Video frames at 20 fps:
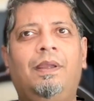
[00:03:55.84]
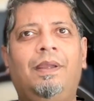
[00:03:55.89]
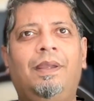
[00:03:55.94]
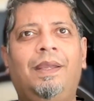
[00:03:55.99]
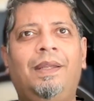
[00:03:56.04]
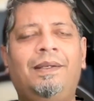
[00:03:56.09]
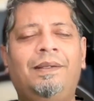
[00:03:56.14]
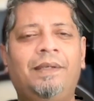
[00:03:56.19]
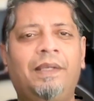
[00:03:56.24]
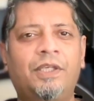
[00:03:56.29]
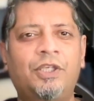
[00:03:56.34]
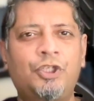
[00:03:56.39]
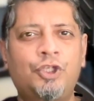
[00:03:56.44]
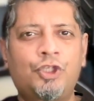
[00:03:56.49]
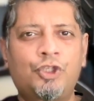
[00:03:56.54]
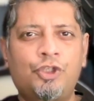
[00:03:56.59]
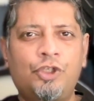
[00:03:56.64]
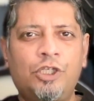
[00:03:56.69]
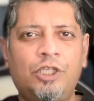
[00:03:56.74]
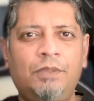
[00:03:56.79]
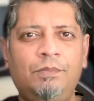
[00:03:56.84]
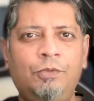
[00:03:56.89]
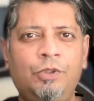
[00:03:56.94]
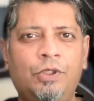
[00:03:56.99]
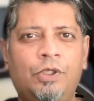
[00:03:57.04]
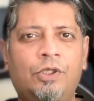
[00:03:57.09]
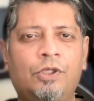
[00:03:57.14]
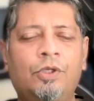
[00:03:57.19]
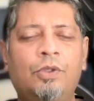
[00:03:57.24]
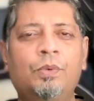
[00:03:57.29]
At an extreme,
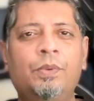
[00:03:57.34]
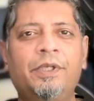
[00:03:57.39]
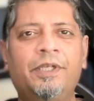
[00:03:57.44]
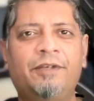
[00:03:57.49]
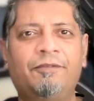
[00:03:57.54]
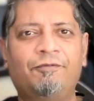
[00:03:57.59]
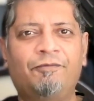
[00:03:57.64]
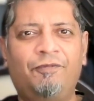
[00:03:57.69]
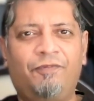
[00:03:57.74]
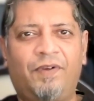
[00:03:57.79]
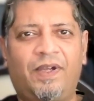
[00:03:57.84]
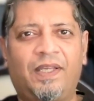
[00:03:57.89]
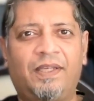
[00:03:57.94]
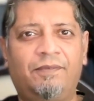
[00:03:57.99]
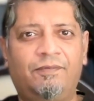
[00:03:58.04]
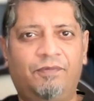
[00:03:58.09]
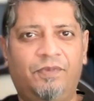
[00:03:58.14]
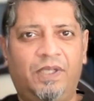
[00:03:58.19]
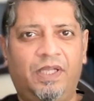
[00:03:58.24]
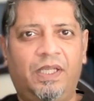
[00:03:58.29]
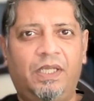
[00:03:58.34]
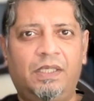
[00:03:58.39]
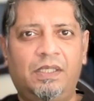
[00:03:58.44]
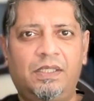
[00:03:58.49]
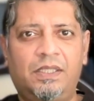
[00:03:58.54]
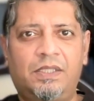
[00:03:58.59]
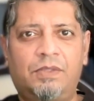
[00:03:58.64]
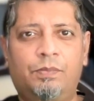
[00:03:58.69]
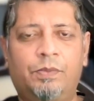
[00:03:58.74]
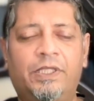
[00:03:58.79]
you can do it in 5
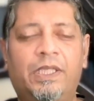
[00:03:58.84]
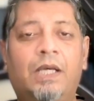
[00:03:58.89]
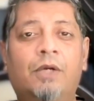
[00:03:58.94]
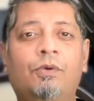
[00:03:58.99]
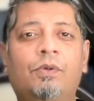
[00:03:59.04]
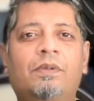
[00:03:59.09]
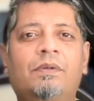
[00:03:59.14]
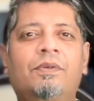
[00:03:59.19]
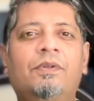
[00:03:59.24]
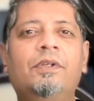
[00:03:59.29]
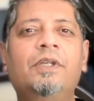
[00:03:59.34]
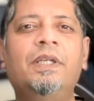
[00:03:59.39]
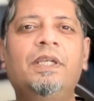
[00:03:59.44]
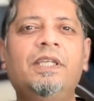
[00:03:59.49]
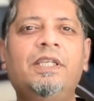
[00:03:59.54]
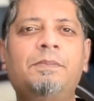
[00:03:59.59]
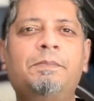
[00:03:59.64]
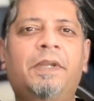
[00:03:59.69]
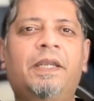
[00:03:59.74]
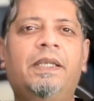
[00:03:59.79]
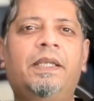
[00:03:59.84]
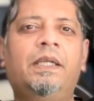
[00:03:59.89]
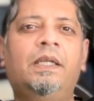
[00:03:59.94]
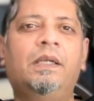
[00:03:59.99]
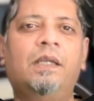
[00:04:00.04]
days without really spending